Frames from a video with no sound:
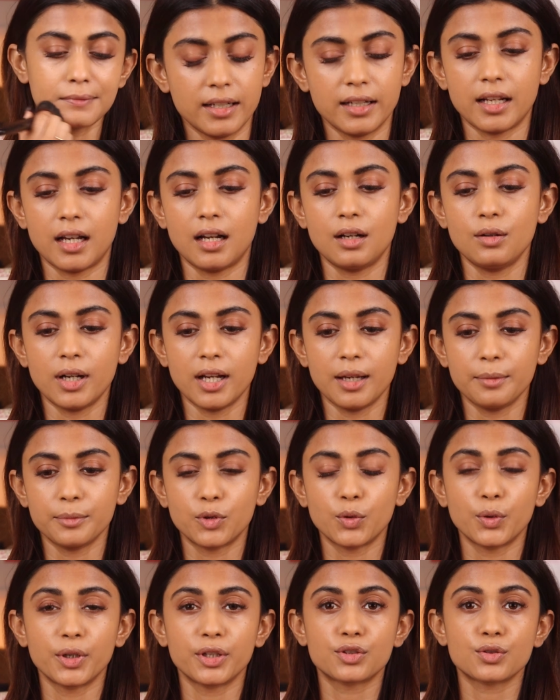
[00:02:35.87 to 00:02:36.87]
And now I'm
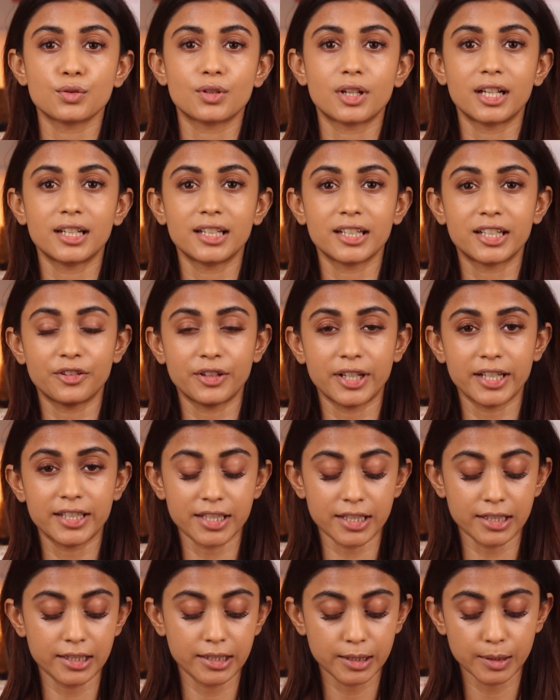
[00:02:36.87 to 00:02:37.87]
going to color correct
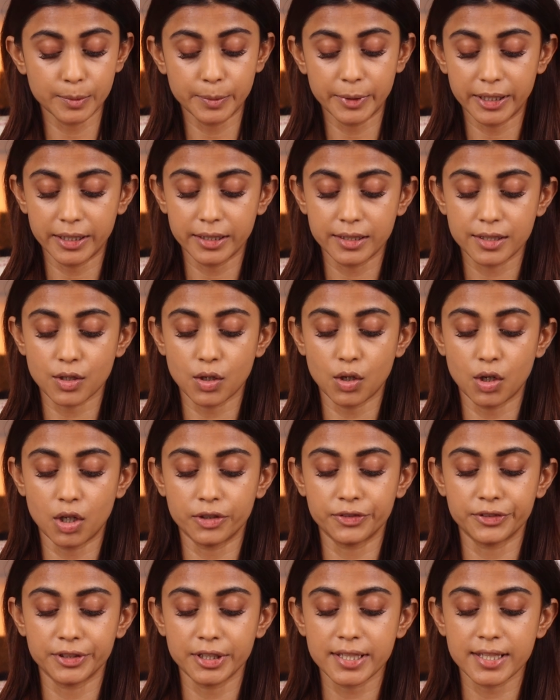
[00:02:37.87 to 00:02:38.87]
a little bit
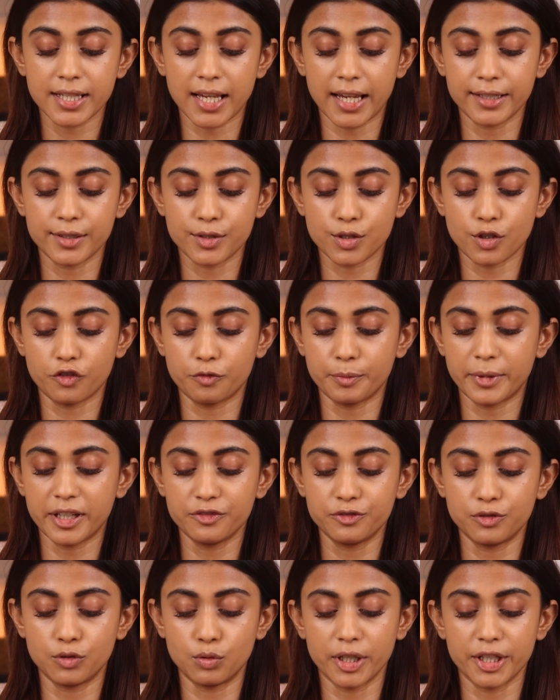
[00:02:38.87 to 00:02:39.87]
on the sides of my
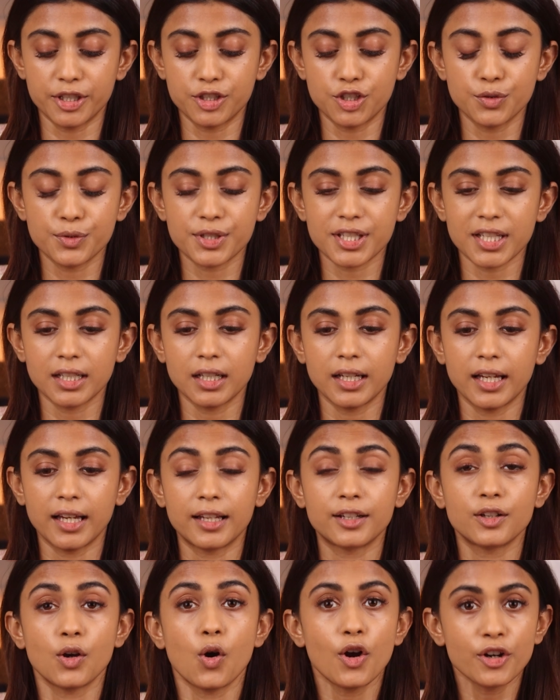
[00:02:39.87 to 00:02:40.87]
forehead using
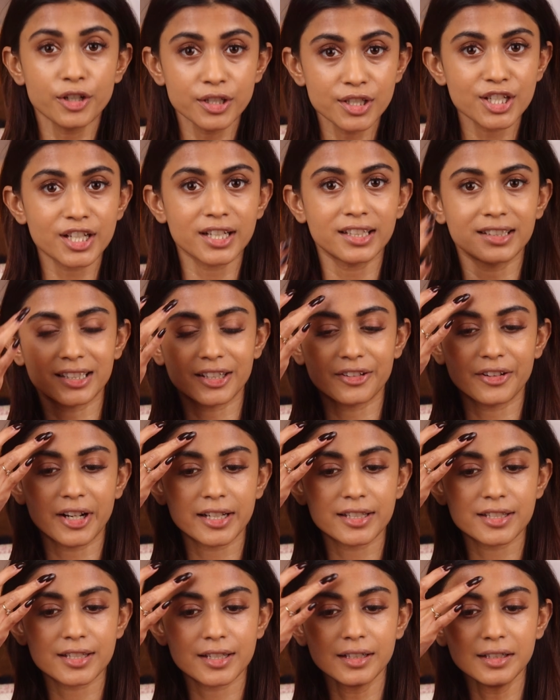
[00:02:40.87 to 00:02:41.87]
an orange color
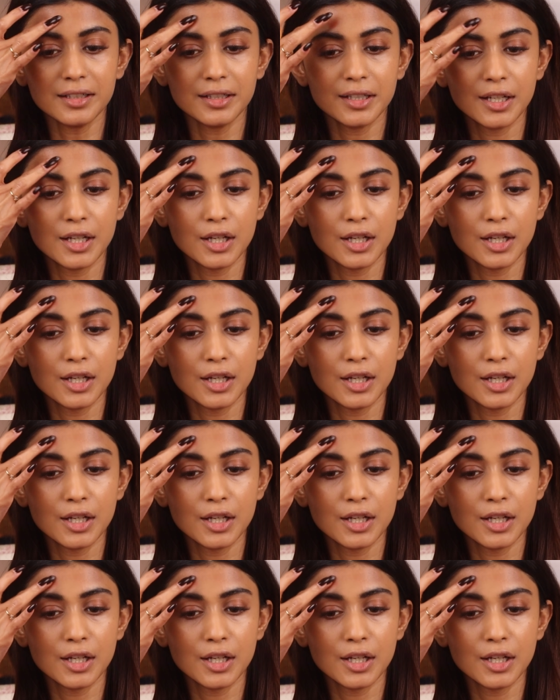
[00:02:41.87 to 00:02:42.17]
corrector.